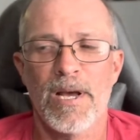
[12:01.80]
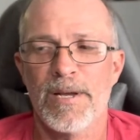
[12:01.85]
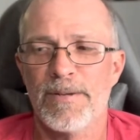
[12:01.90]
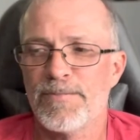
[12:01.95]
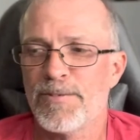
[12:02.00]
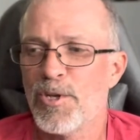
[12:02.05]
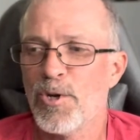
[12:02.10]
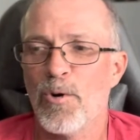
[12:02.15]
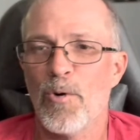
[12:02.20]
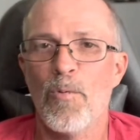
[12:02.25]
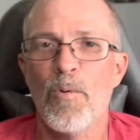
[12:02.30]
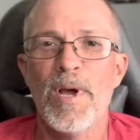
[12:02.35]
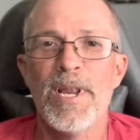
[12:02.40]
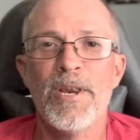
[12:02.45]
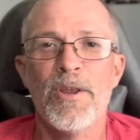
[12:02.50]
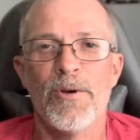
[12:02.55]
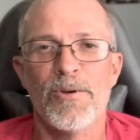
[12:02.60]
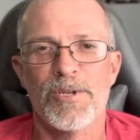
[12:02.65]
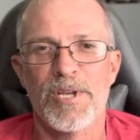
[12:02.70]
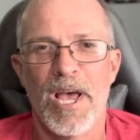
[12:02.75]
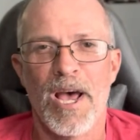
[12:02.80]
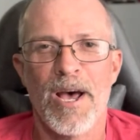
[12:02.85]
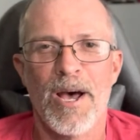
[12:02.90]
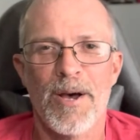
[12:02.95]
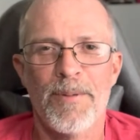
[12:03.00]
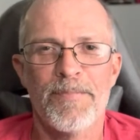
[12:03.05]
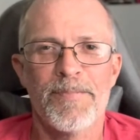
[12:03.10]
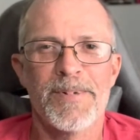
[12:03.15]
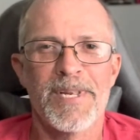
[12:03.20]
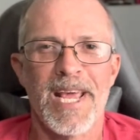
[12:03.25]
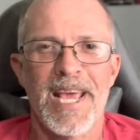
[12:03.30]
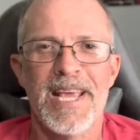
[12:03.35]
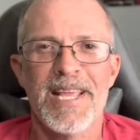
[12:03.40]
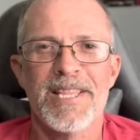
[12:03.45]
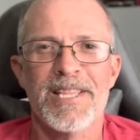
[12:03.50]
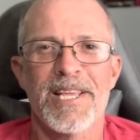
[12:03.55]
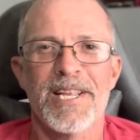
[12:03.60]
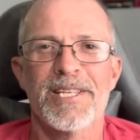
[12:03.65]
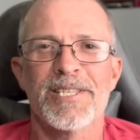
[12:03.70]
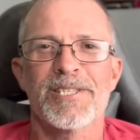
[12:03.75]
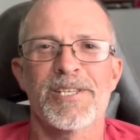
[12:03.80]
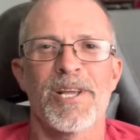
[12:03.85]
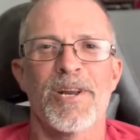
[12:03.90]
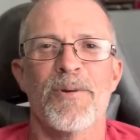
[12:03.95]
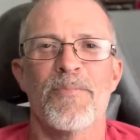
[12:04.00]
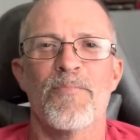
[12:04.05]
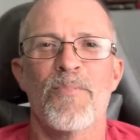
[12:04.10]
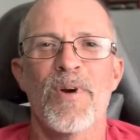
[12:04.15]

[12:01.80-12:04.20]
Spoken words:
do a Windows update that it's going to